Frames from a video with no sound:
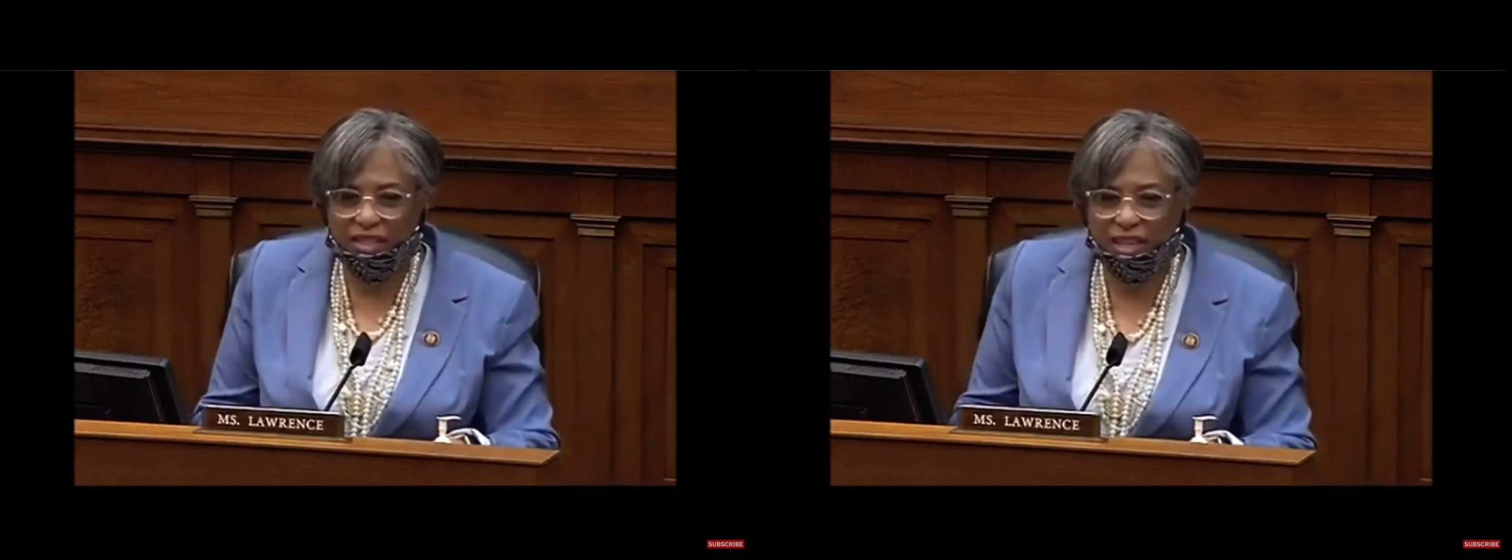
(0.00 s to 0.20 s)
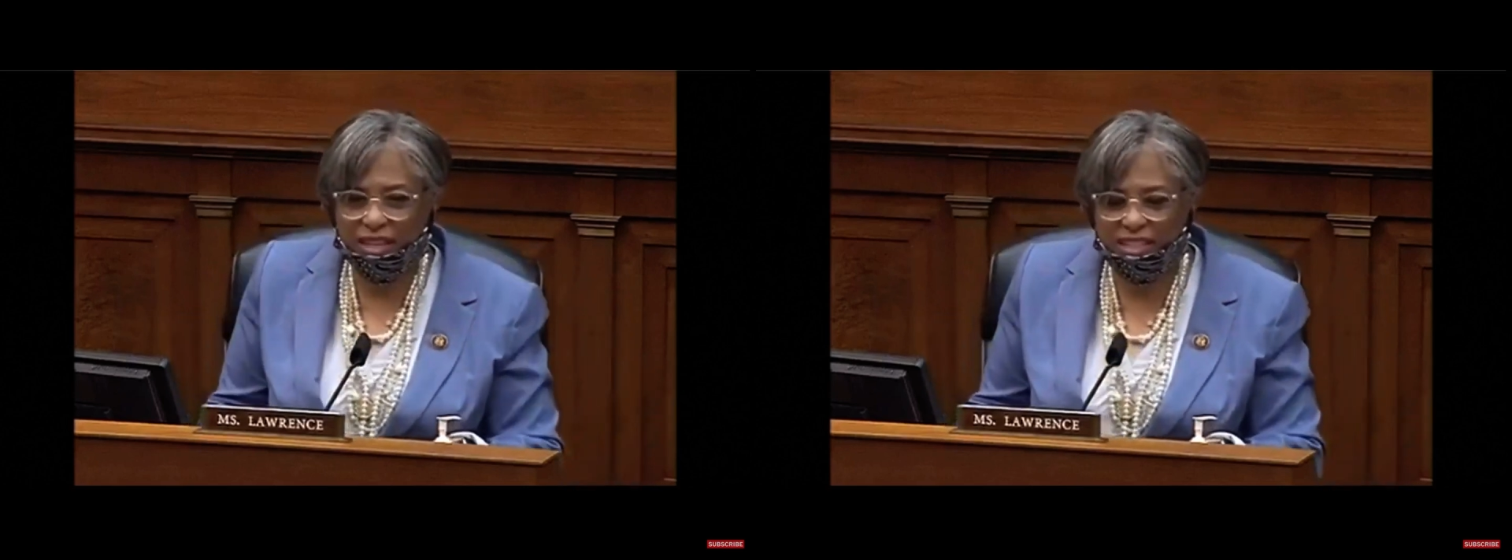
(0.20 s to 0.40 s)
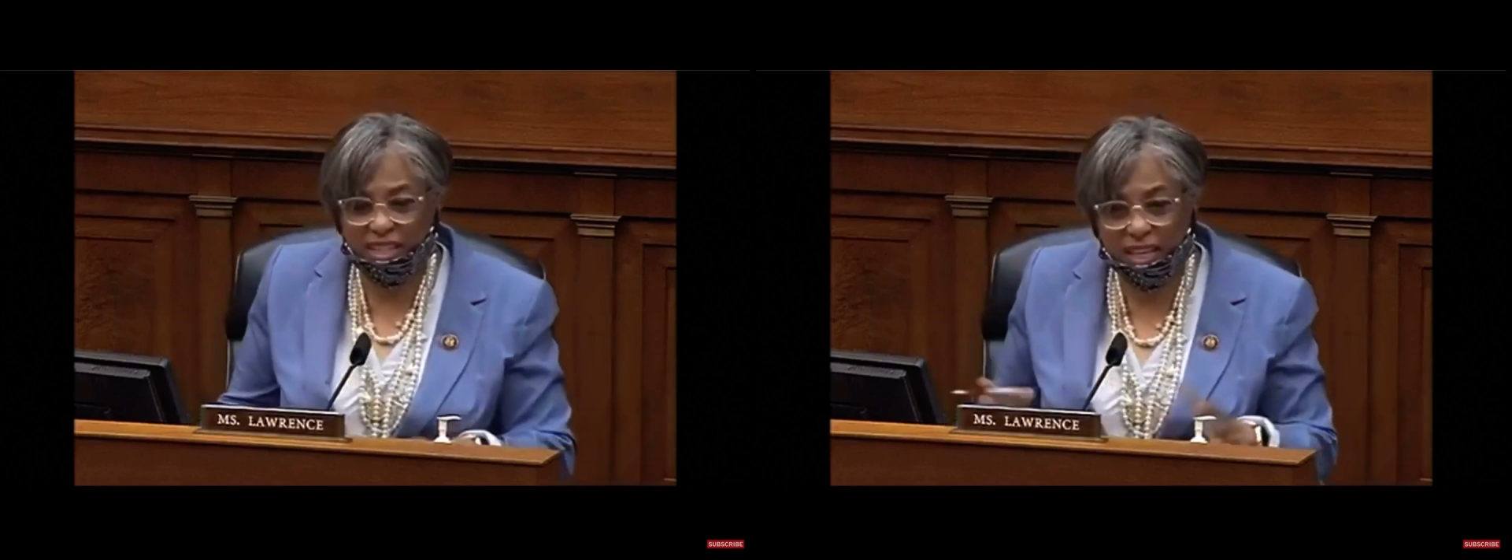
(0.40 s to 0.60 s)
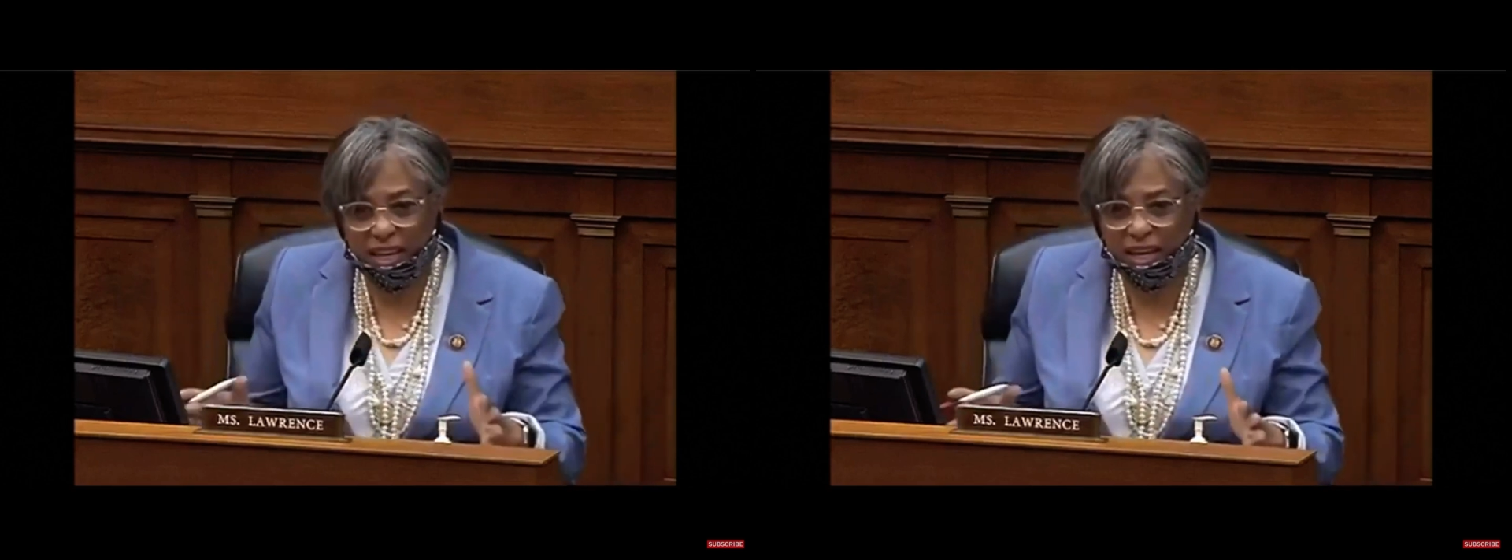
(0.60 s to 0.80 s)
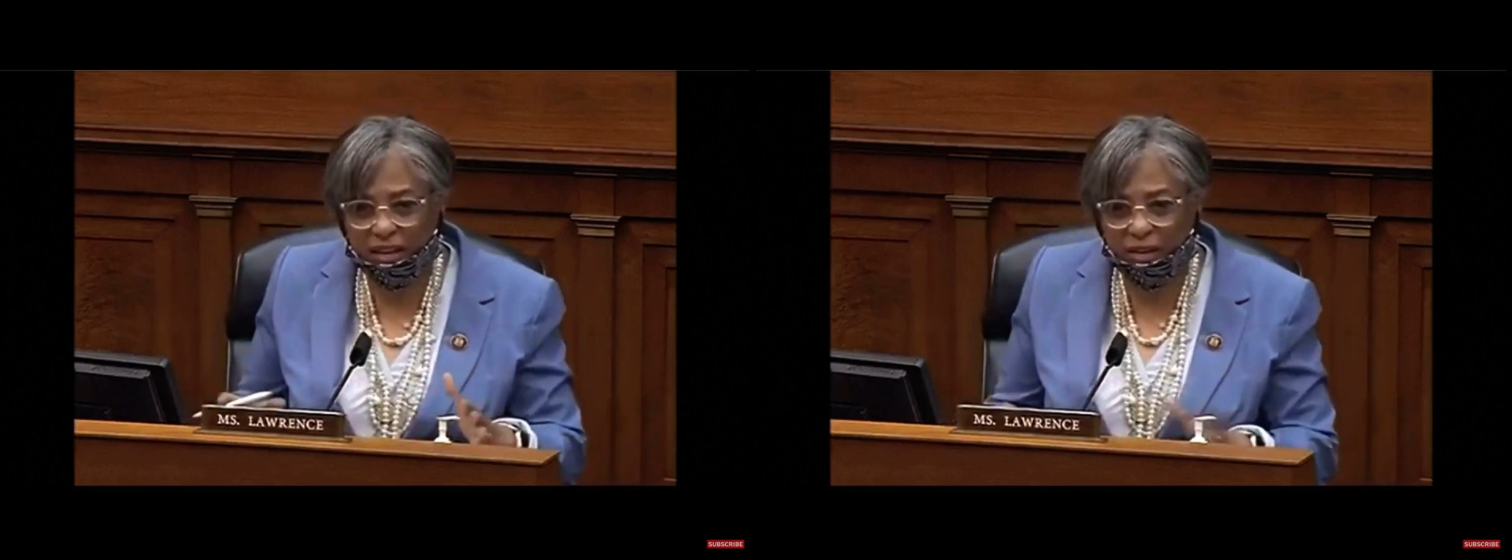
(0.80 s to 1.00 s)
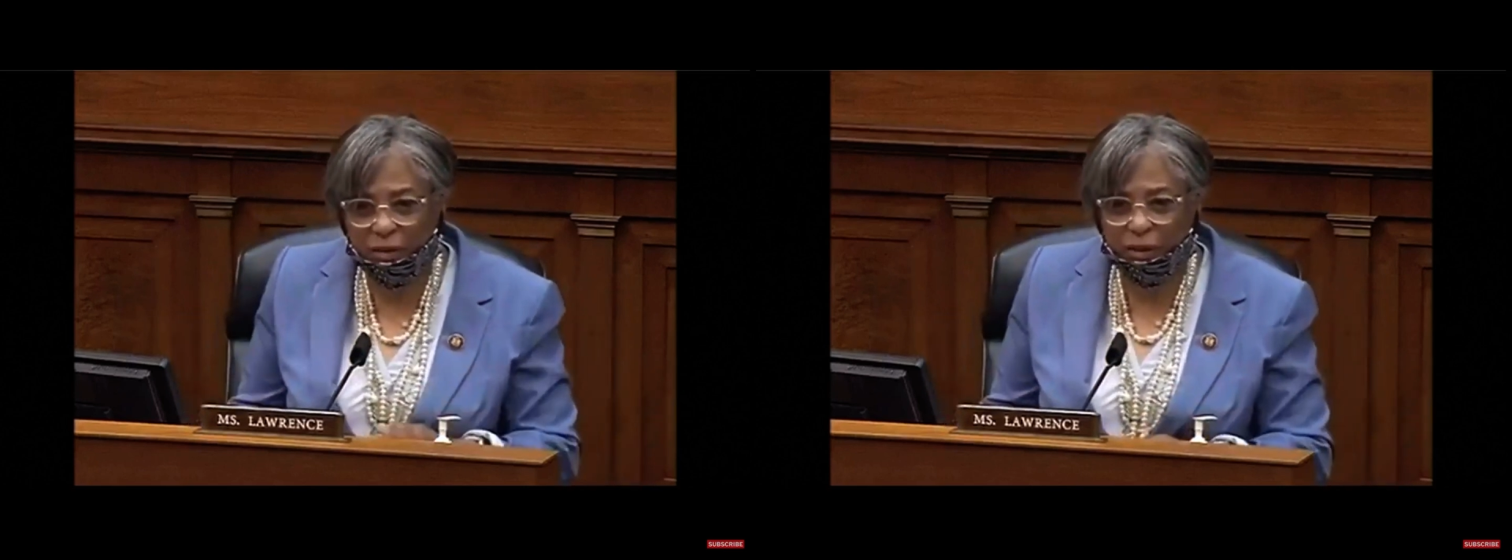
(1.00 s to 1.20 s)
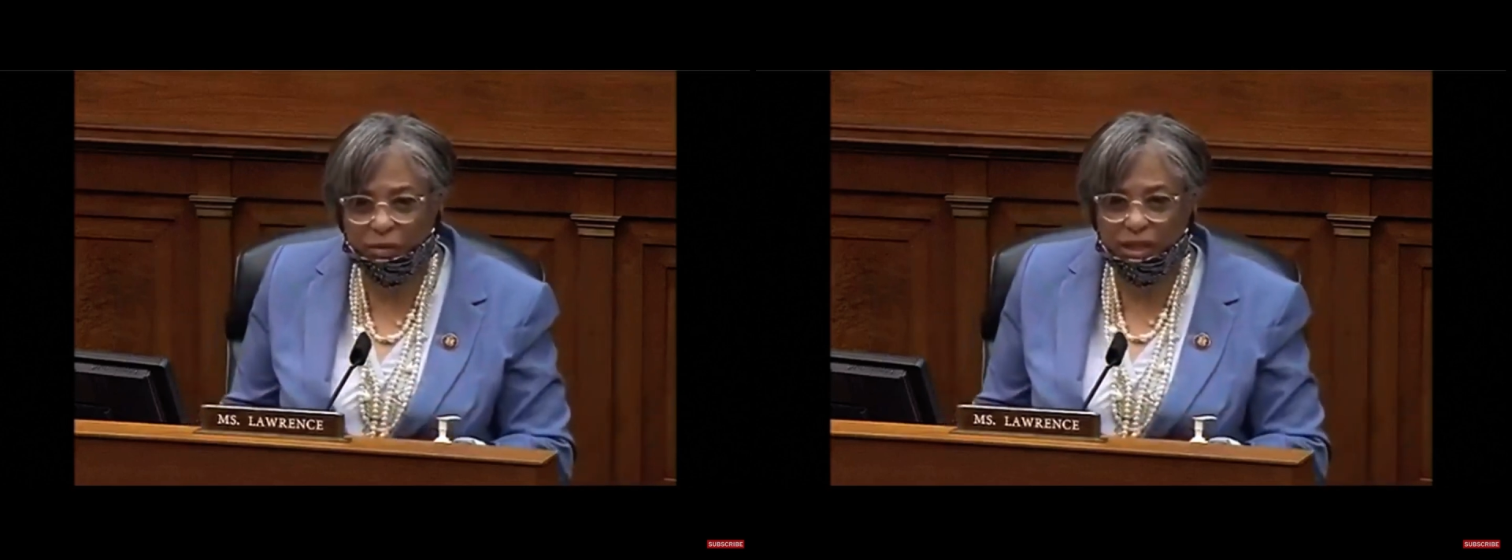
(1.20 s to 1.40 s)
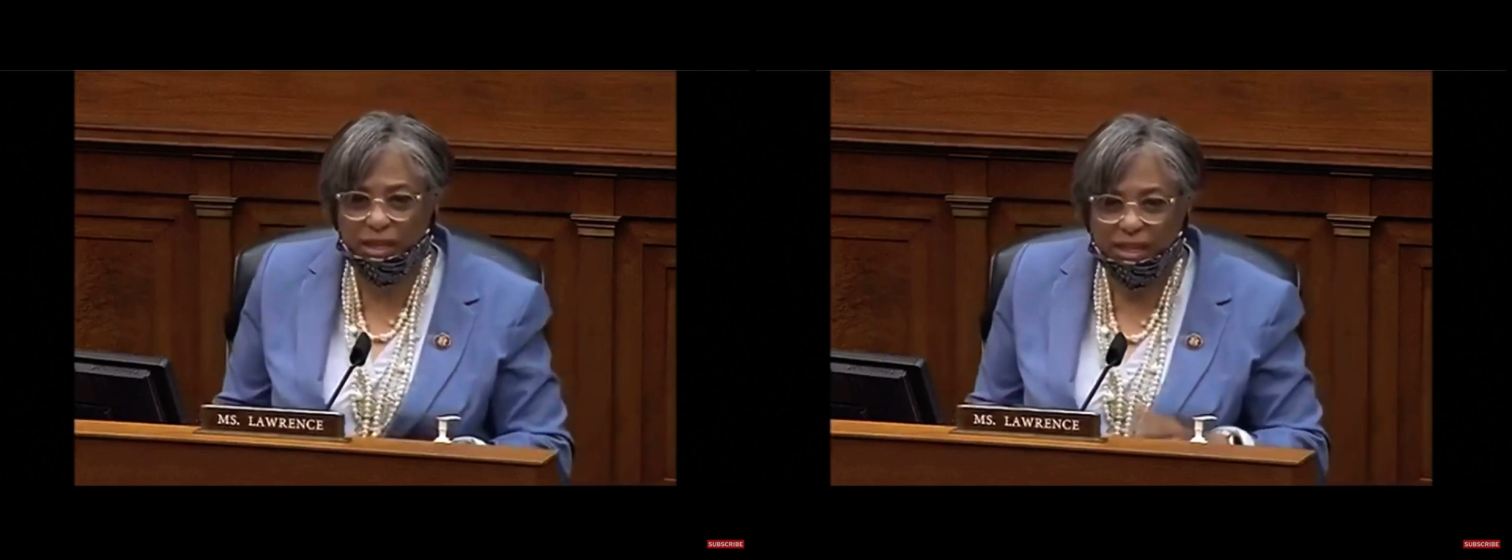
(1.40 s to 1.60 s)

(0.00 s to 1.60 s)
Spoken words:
like taking out equipment,